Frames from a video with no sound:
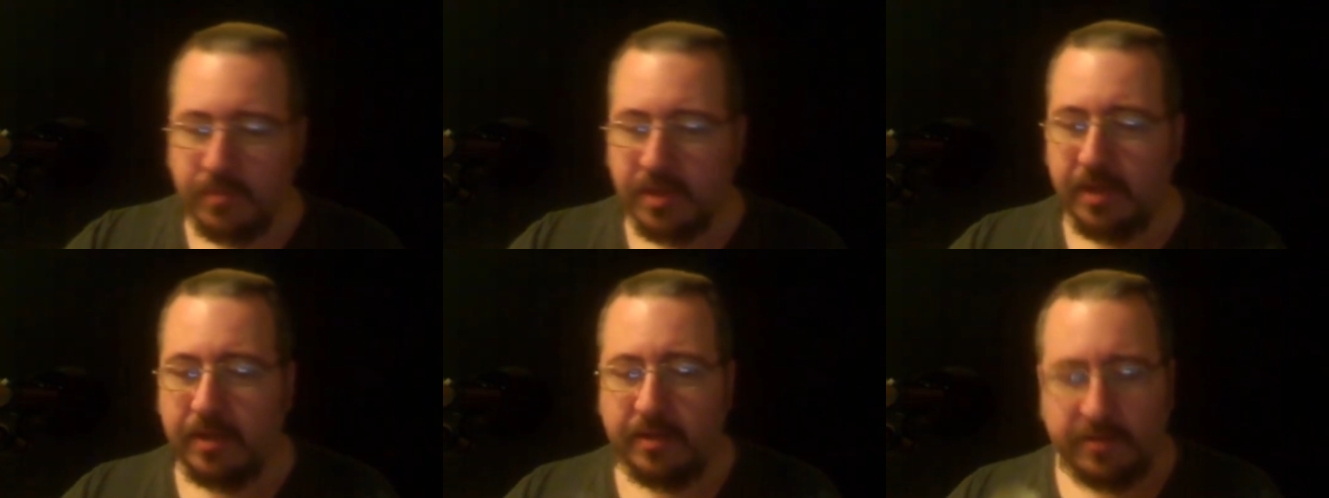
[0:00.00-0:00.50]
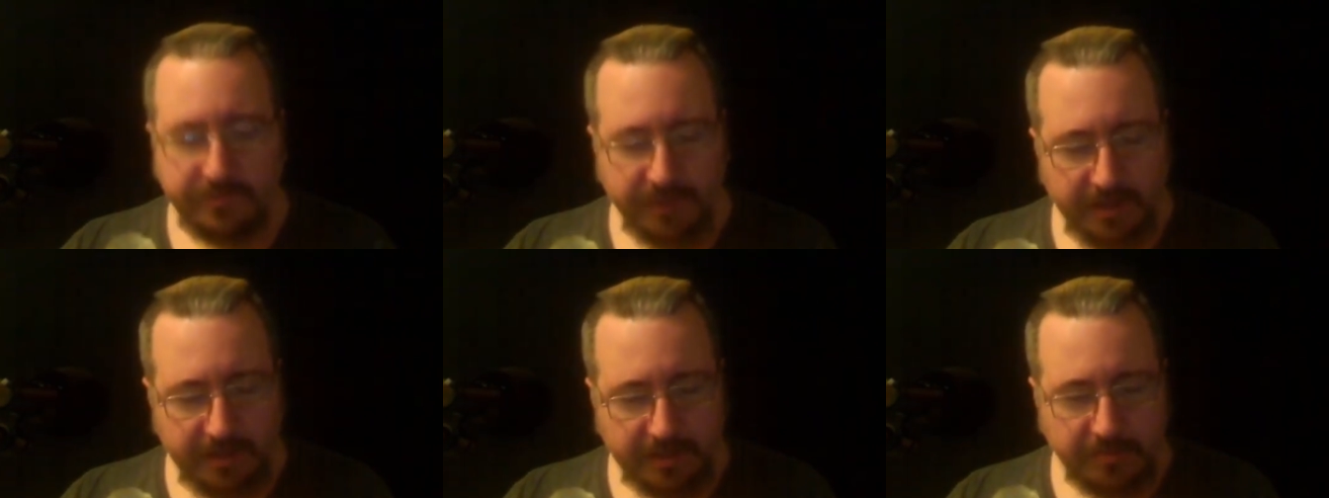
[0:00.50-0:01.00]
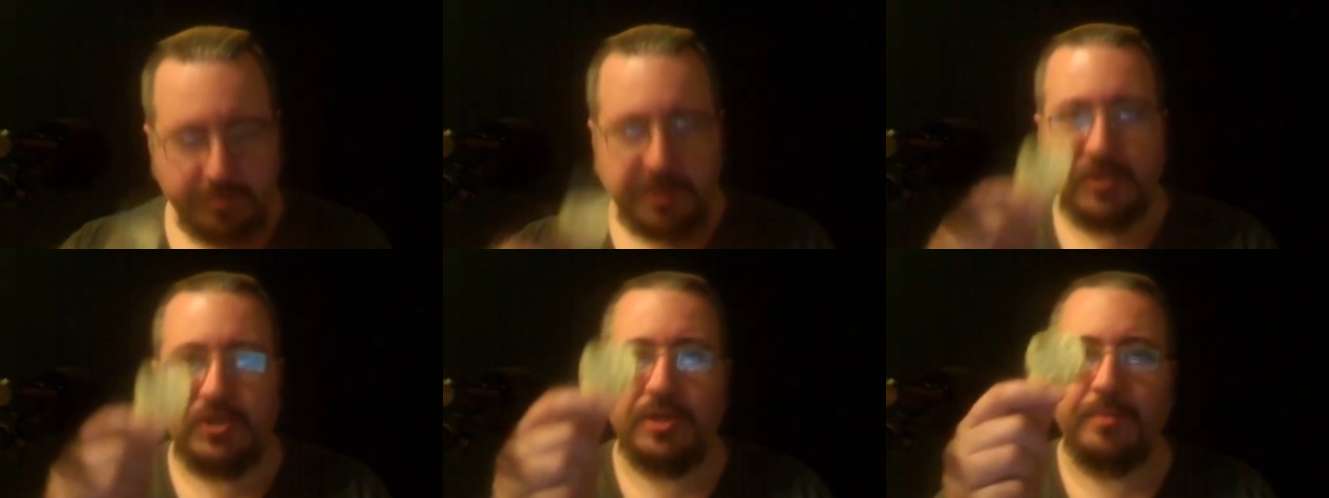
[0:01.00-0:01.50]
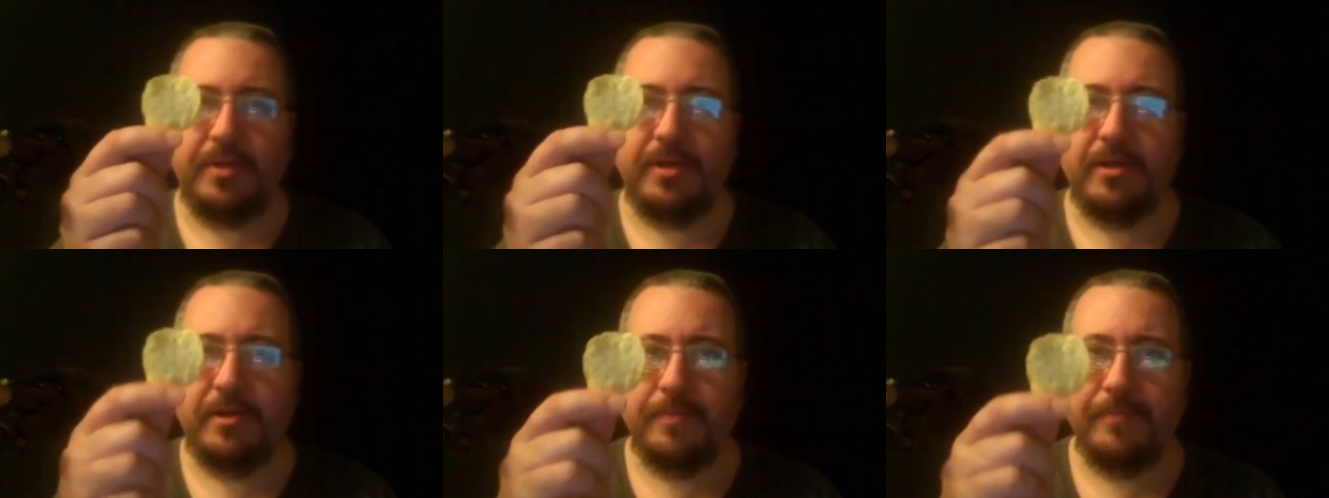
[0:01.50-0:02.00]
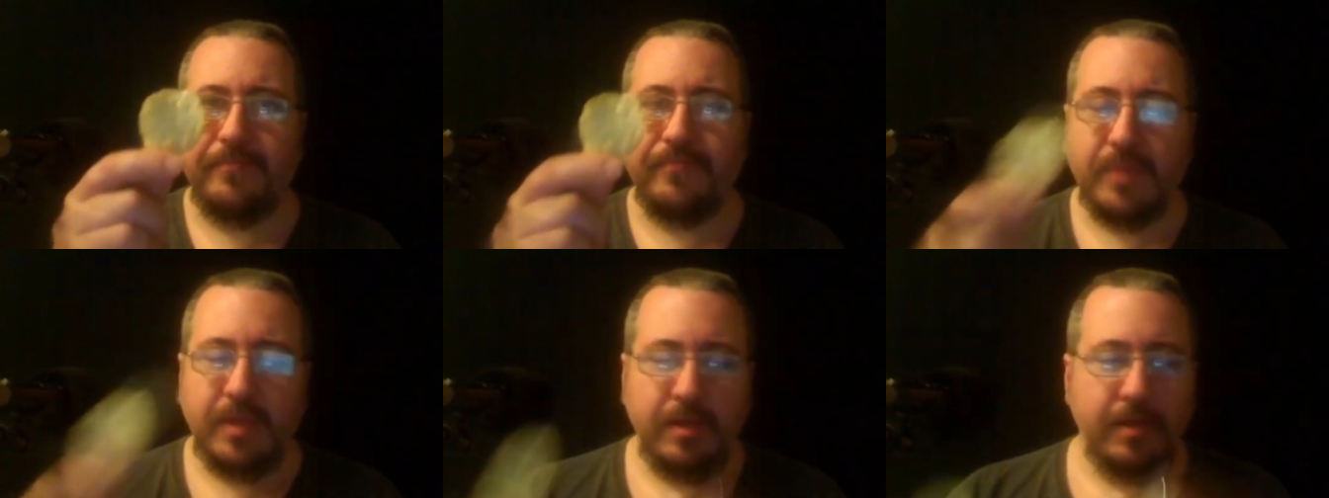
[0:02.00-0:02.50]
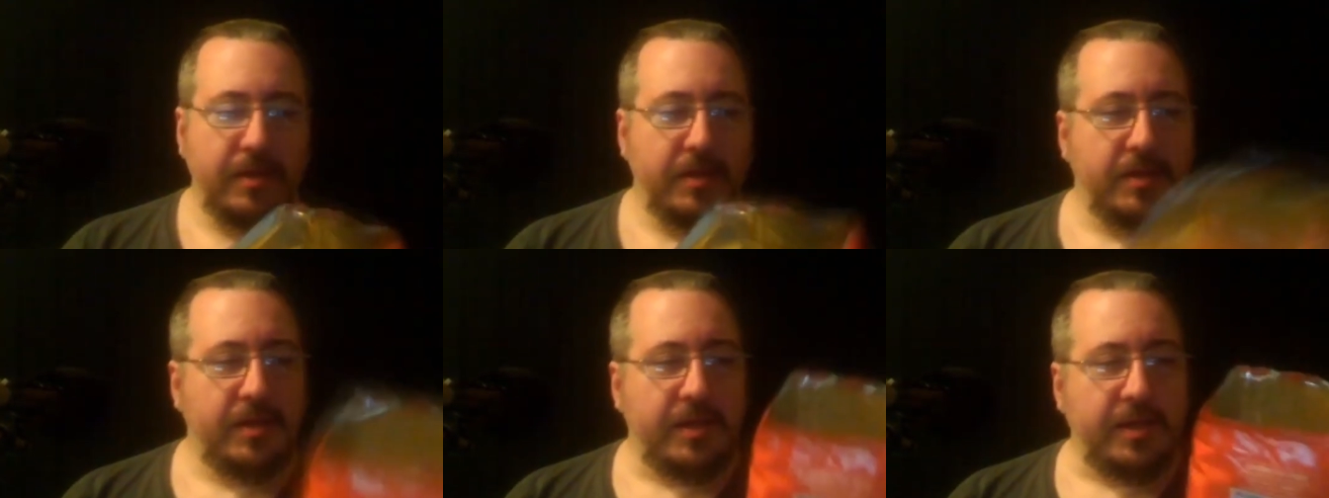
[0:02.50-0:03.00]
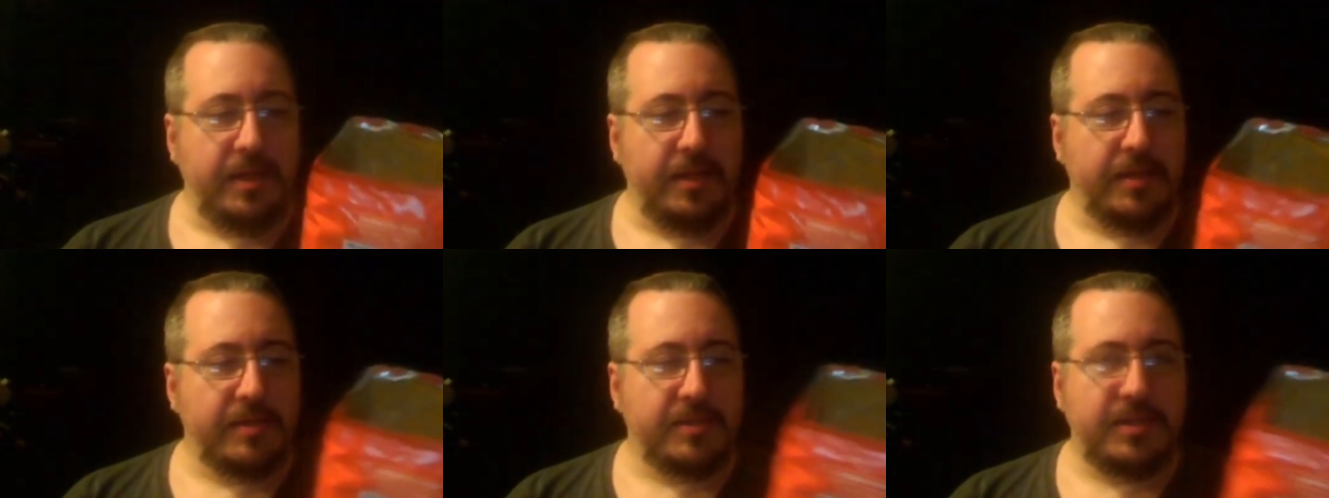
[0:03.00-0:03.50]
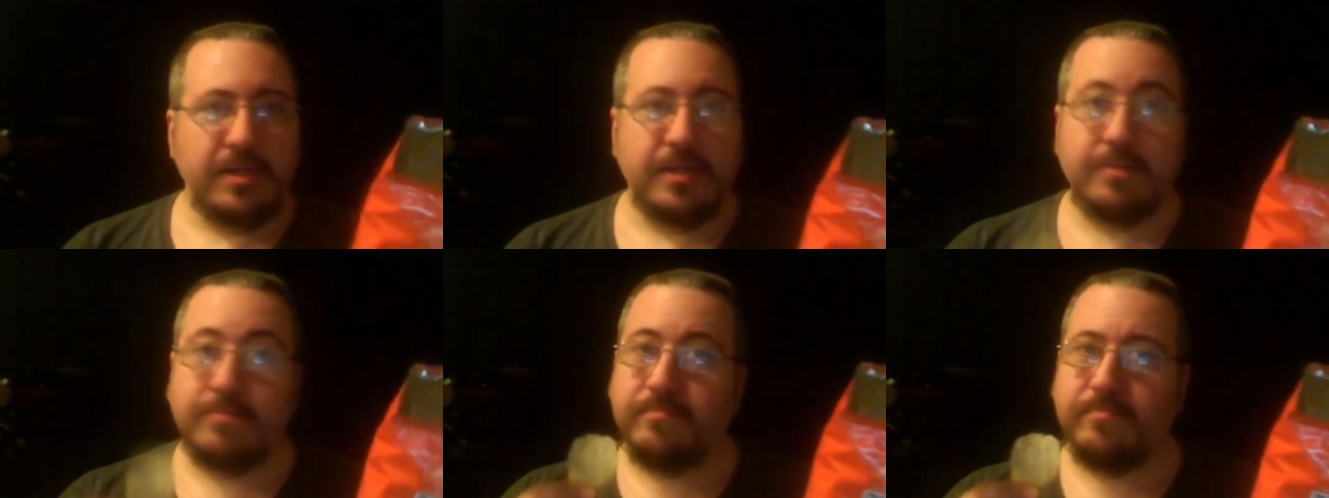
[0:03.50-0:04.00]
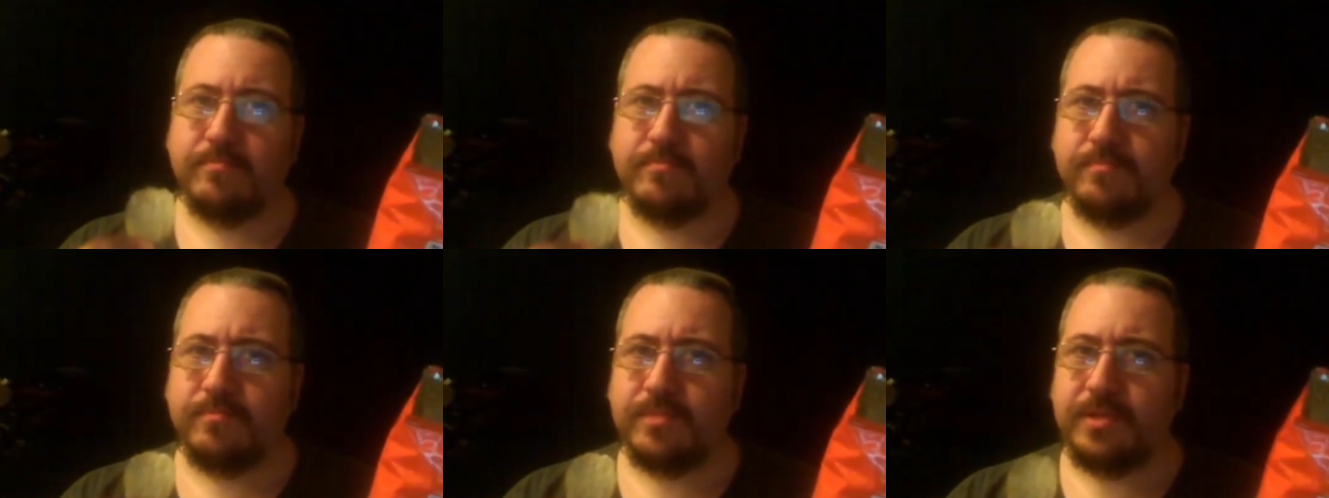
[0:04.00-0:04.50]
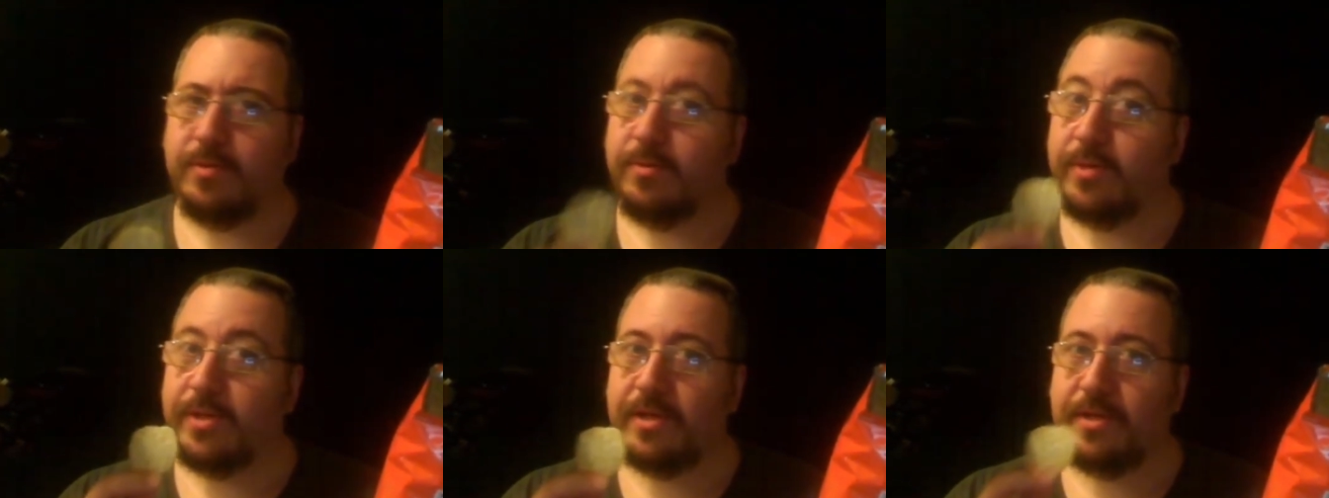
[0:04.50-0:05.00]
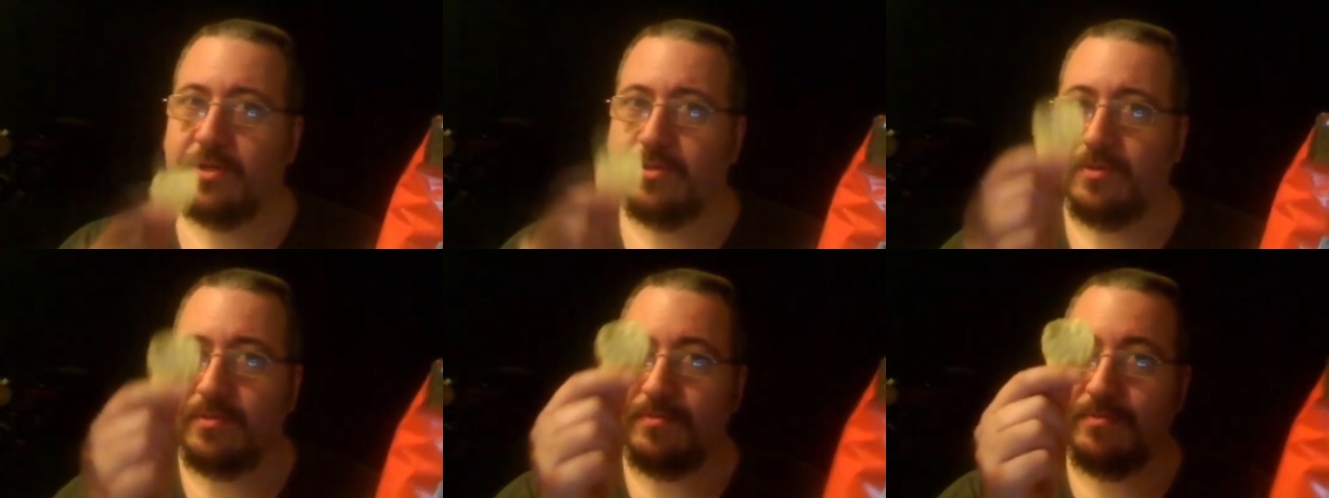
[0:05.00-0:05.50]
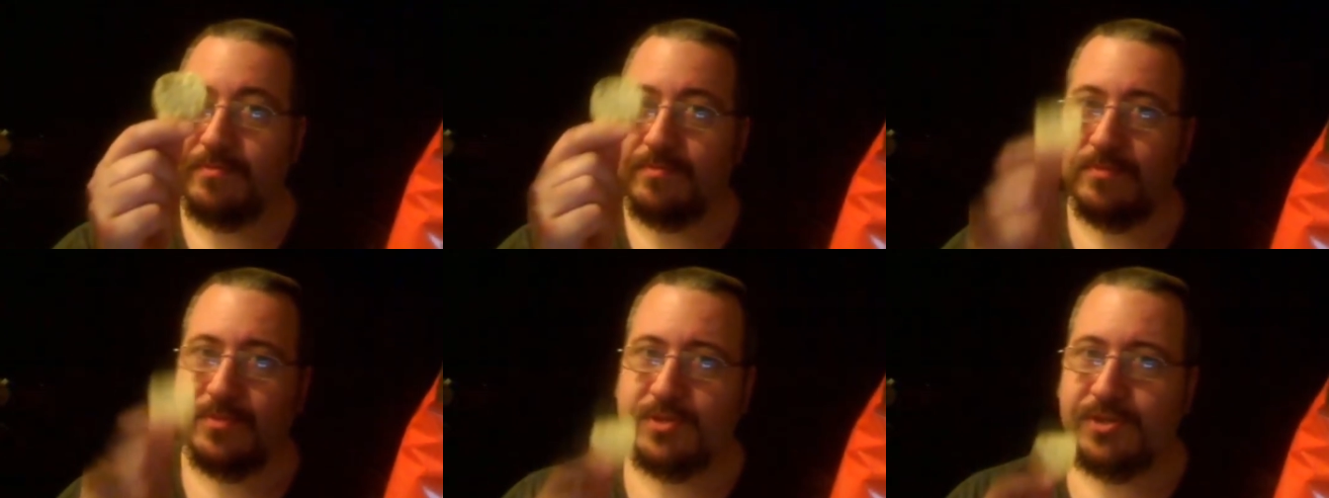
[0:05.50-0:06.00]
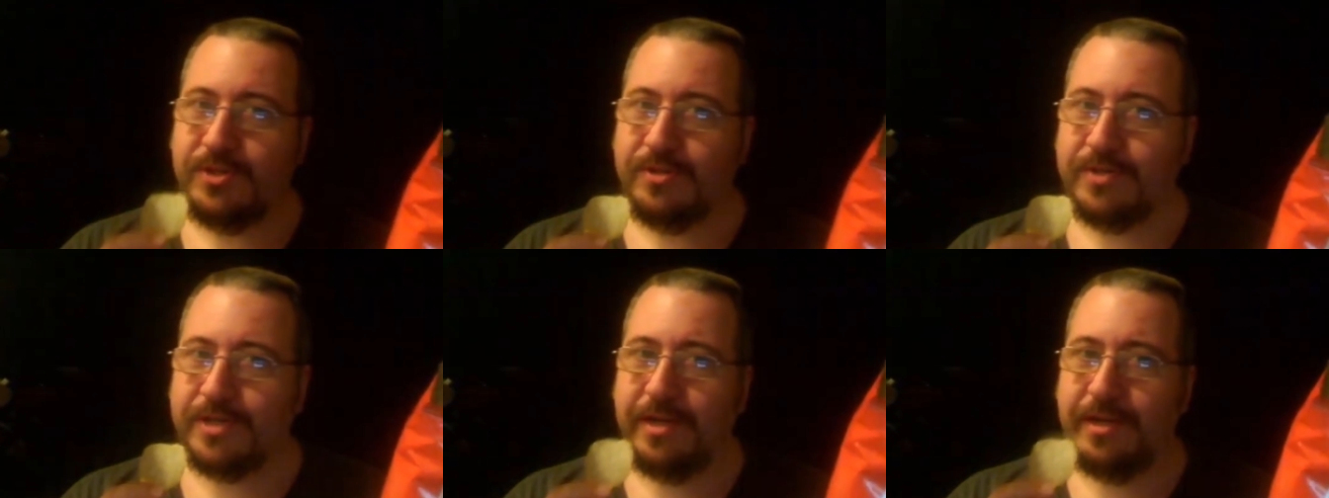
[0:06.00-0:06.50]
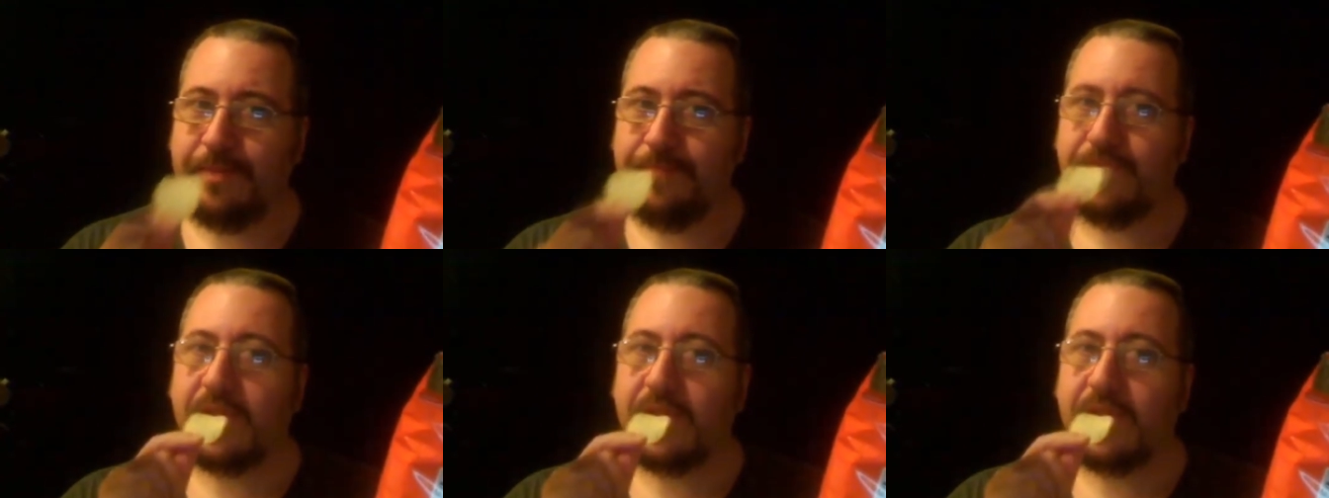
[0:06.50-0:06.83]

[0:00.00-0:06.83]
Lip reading: Again, let's find a nice big chip here, and let's see what we think of this one. Cheers again.